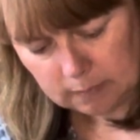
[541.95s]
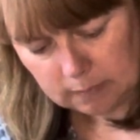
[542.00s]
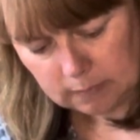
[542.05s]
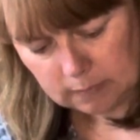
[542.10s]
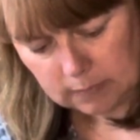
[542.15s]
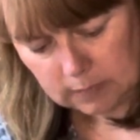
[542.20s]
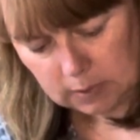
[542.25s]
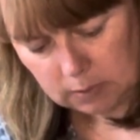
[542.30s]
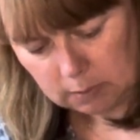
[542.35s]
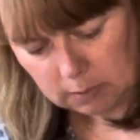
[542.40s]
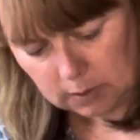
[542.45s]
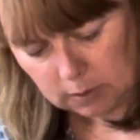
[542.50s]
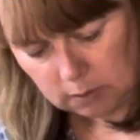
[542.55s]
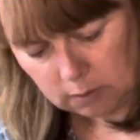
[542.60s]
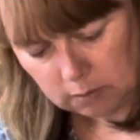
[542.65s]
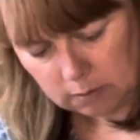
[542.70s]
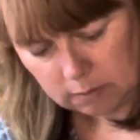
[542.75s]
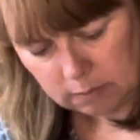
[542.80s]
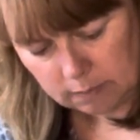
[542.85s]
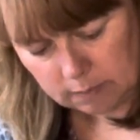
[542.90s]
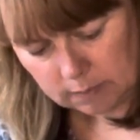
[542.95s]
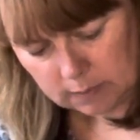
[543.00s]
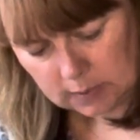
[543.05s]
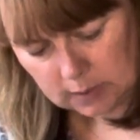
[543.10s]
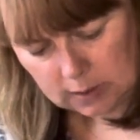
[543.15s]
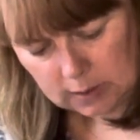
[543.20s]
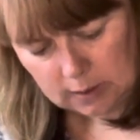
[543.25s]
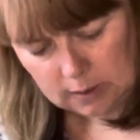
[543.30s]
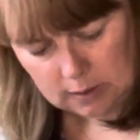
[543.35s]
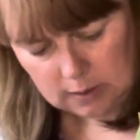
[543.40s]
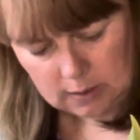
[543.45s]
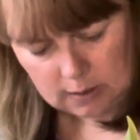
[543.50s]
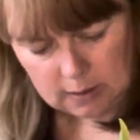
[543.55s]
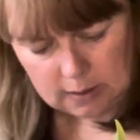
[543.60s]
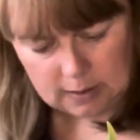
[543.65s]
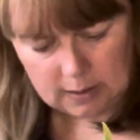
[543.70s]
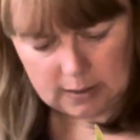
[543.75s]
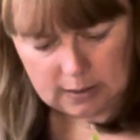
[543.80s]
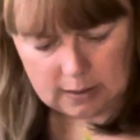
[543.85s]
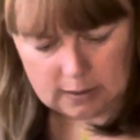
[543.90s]
There we go. I
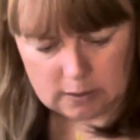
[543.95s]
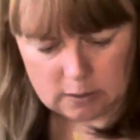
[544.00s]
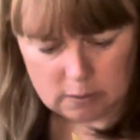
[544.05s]
think that's